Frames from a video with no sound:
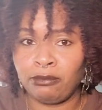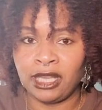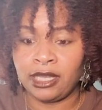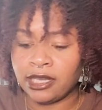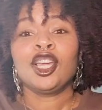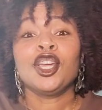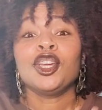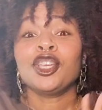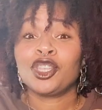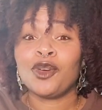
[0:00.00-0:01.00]
this.
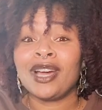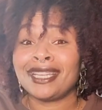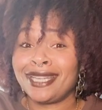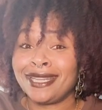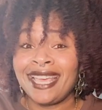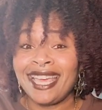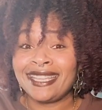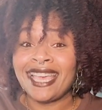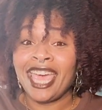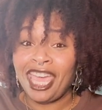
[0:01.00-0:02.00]
So I just had to
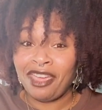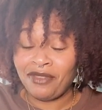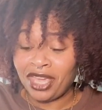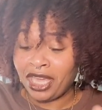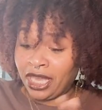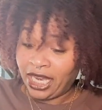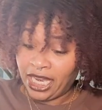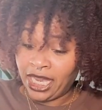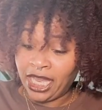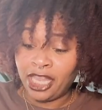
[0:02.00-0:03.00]
have it
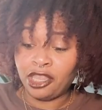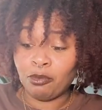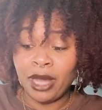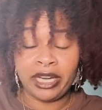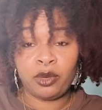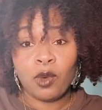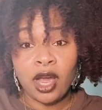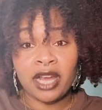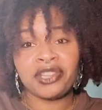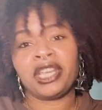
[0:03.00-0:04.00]
in the body wash.
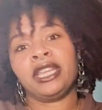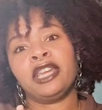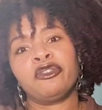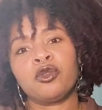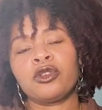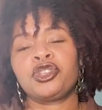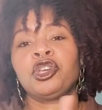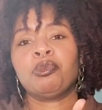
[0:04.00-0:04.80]
And then of course you can put